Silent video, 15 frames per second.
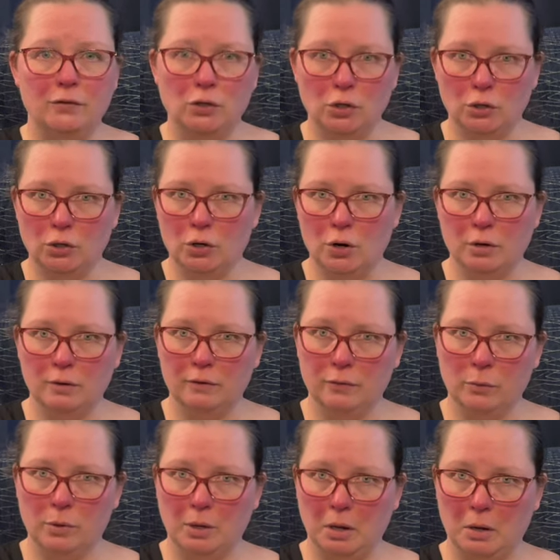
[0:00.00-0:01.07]
your yarn
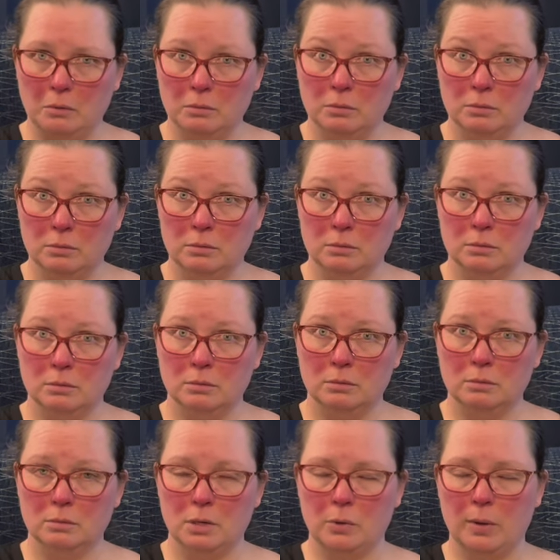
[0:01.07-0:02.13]
for you.
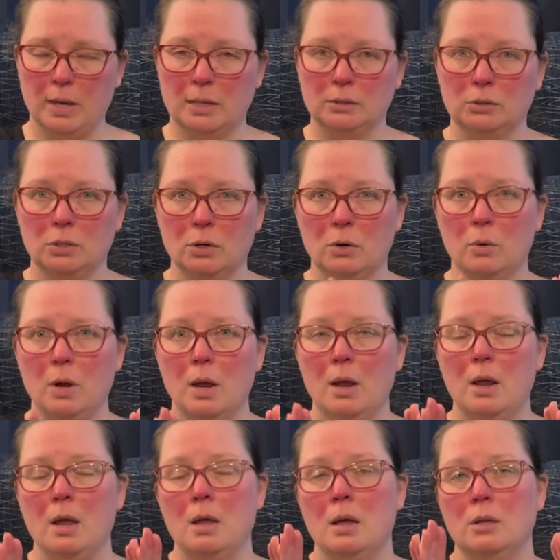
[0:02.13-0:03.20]
Okay, so
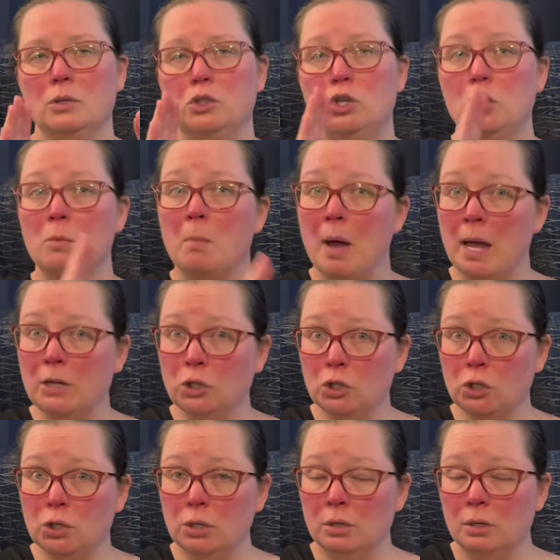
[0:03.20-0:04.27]
too much